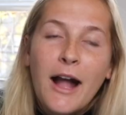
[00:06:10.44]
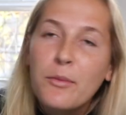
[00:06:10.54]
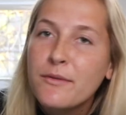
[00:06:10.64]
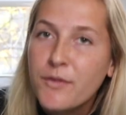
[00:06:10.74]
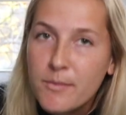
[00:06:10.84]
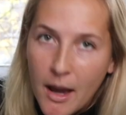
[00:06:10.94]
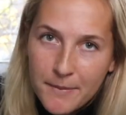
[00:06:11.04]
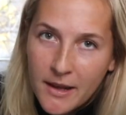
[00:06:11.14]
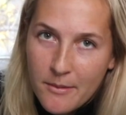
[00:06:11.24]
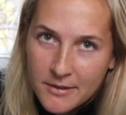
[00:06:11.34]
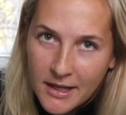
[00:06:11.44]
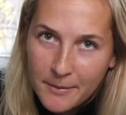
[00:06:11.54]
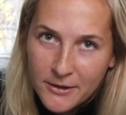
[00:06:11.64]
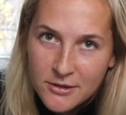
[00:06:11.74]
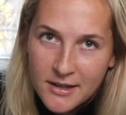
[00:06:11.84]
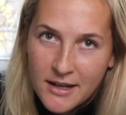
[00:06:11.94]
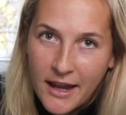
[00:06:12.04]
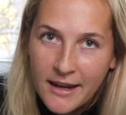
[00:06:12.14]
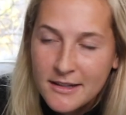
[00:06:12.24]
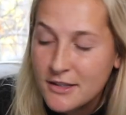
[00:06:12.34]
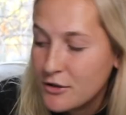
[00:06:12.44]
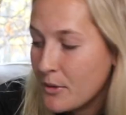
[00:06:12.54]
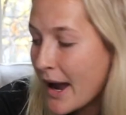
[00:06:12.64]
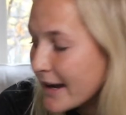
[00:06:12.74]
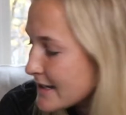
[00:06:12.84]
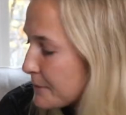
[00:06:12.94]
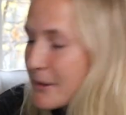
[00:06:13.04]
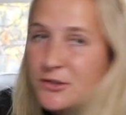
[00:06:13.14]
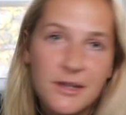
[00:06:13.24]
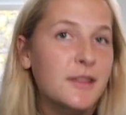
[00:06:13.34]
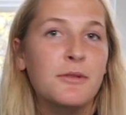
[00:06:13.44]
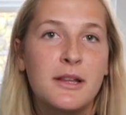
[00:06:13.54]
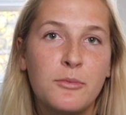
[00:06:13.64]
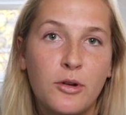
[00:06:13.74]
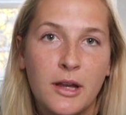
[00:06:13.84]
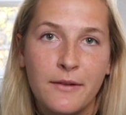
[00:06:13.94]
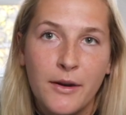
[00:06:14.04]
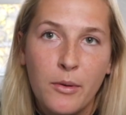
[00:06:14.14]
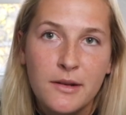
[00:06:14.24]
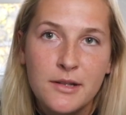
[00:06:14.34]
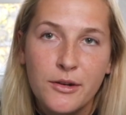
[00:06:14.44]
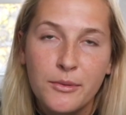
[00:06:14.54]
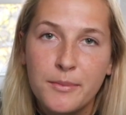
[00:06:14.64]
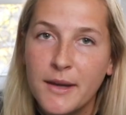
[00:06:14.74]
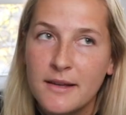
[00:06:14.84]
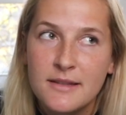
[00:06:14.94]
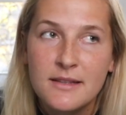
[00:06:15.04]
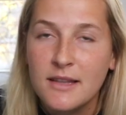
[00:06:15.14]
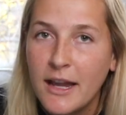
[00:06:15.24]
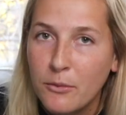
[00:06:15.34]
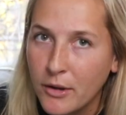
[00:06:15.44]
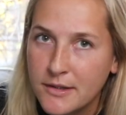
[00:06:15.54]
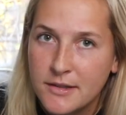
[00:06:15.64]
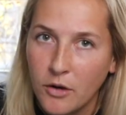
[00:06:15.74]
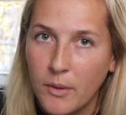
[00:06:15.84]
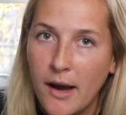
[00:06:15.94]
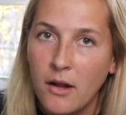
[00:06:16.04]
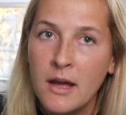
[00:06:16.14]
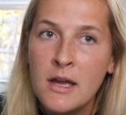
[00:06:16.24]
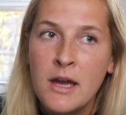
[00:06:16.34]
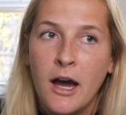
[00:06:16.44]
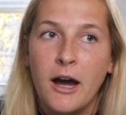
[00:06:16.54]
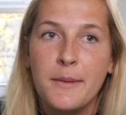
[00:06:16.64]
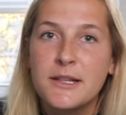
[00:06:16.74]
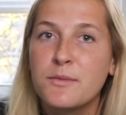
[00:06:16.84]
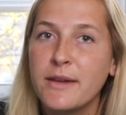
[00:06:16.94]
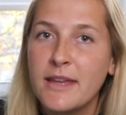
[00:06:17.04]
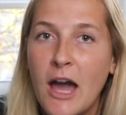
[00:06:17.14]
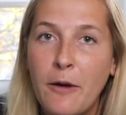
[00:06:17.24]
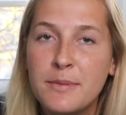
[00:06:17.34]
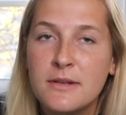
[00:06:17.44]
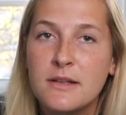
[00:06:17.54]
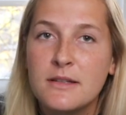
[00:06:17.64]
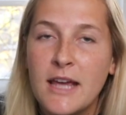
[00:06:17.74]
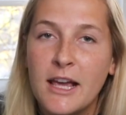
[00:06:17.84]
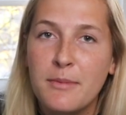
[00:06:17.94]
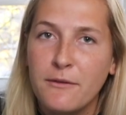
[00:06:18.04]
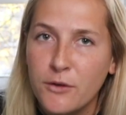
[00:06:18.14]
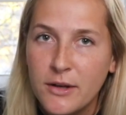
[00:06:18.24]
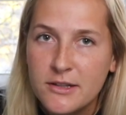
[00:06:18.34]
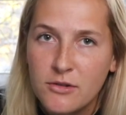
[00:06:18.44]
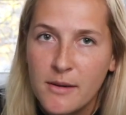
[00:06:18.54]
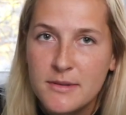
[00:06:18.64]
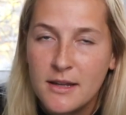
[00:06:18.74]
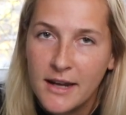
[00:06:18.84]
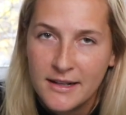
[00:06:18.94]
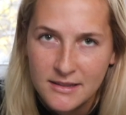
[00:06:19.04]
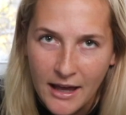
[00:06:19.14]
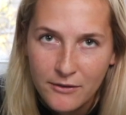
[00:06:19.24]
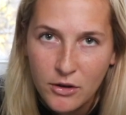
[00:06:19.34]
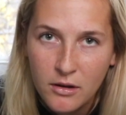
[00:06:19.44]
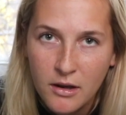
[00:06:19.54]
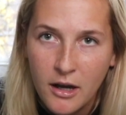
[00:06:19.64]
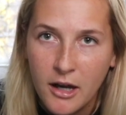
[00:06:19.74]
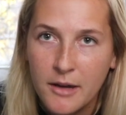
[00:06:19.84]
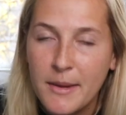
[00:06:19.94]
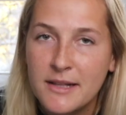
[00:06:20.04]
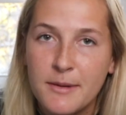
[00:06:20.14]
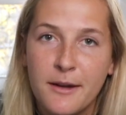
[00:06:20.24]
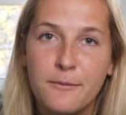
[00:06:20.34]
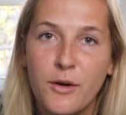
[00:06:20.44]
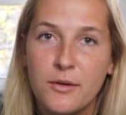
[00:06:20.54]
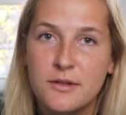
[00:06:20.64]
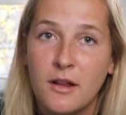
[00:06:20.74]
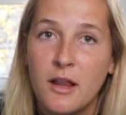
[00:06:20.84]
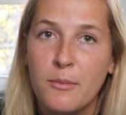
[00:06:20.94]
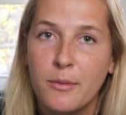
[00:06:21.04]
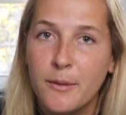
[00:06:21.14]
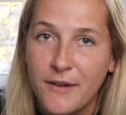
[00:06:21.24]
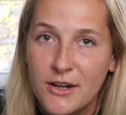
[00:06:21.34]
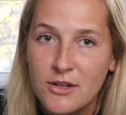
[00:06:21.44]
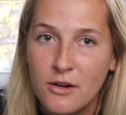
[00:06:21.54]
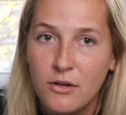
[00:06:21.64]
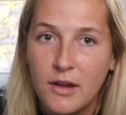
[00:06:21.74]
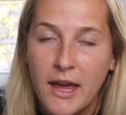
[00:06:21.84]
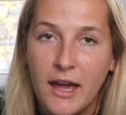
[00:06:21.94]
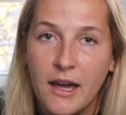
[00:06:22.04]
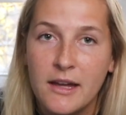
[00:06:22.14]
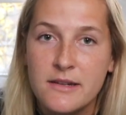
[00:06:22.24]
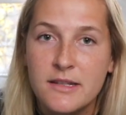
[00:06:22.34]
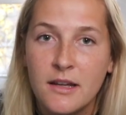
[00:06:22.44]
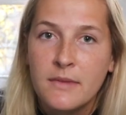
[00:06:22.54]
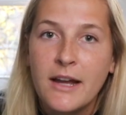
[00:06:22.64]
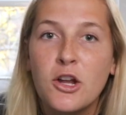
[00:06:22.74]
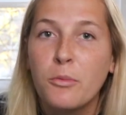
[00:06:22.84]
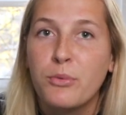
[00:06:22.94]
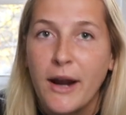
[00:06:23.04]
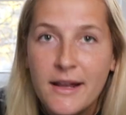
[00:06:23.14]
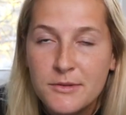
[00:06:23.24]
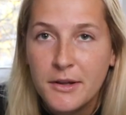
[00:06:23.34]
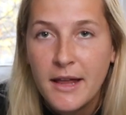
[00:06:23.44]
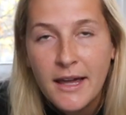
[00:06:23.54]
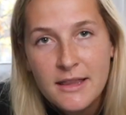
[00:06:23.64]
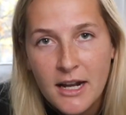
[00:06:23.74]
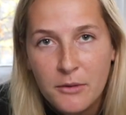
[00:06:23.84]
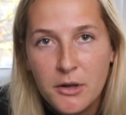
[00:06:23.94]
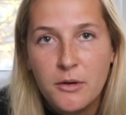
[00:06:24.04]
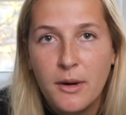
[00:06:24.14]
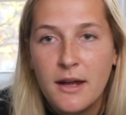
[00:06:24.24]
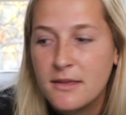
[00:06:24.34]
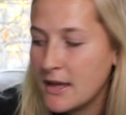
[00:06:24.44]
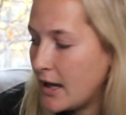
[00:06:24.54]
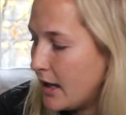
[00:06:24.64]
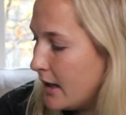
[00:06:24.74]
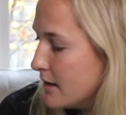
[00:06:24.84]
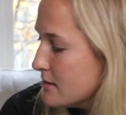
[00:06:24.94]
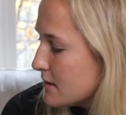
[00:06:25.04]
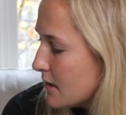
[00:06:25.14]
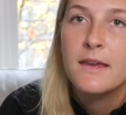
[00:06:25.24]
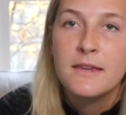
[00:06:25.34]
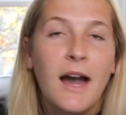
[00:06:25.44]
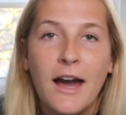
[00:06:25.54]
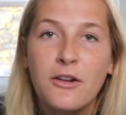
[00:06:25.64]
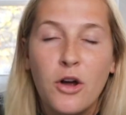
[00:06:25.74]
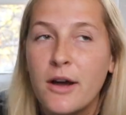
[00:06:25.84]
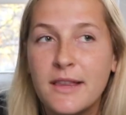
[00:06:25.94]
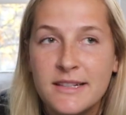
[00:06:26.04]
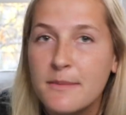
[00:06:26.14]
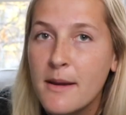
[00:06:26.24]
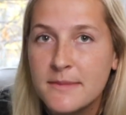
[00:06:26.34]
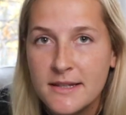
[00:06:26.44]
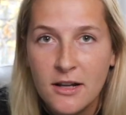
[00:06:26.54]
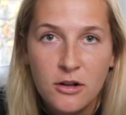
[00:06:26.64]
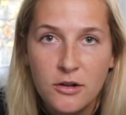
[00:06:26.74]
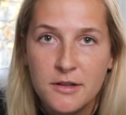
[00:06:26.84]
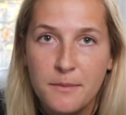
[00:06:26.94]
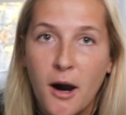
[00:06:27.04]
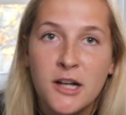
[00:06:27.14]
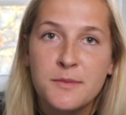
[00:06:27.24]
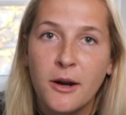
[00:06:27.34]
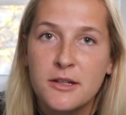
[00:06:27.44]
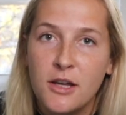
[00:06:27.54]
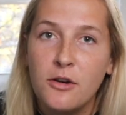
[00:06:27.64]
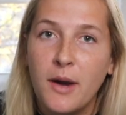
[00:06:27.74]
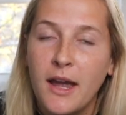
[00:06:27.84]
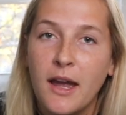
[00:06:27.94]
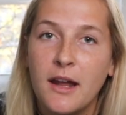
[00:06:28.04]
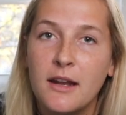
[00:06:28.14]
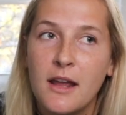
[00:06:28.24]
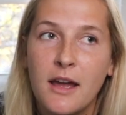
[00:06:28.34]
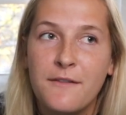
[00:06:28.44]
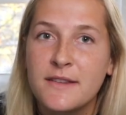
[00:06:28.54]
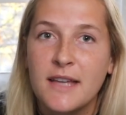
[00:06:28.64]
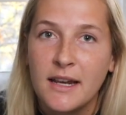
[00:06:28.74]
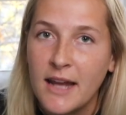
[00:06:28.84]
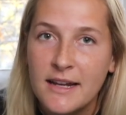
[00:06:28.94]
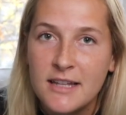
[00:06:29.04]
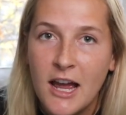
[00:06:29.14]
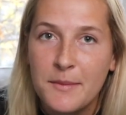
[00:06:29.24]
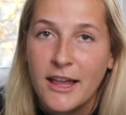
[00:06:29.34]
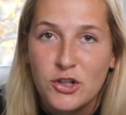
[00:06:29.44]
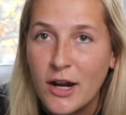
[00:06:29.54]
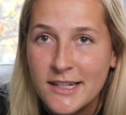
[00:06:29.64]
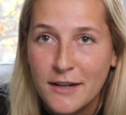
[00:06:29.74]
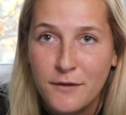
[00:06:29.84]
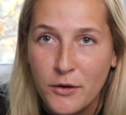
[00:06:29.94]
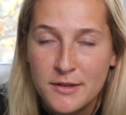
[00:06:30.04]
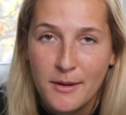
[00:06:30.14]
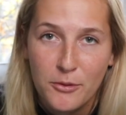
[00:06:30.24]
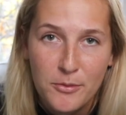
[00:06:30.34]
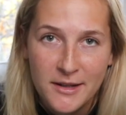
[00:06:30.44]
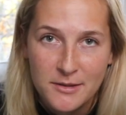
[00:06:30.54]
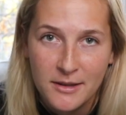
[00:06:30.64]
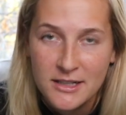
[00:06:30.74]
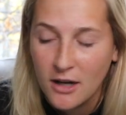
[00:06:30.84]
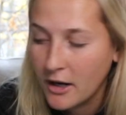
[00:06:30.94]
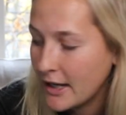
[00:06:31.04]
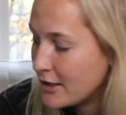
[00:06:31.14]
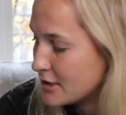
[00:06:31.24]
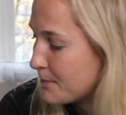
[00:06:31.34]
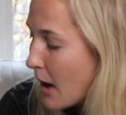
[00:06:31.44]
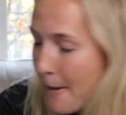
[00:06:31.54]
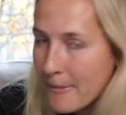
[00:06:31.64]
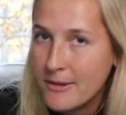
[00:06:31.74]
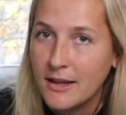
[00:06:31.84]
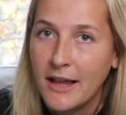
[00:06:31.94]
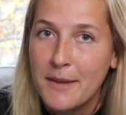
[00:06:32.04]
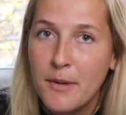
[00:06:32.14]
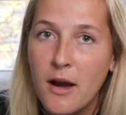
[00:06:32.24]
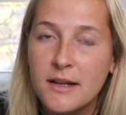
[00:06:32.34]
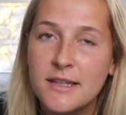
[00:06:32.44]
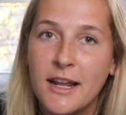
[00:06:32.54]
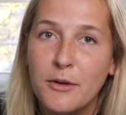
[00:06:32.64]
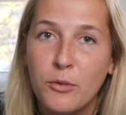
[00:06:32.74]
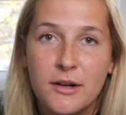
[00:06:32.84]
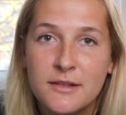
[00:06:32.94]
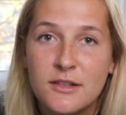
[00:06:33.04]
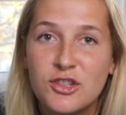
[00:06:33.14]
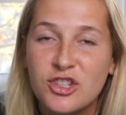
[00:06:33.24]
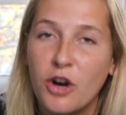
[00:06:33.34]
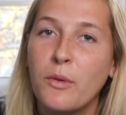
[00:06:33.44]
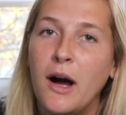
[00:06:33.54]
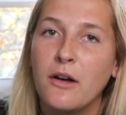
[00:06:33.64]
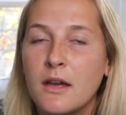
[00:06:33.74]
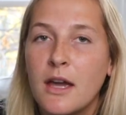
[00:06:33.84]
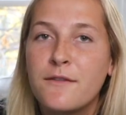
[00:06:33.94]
I went from not being able to take pictures at night to I can take pictures at 3 in the morning if I want to, because this light works so well. It's really helped take my food Instagram to the next level. It makes my photos look a lot more professional, and I know brands really like it that I work with, and yeah, I don't know, like sometimes I sell clothes on Poshmark too, and if it's like nighttime, I like try to take photos in my room and it's really dark, I just pop them in the light box and it works so well.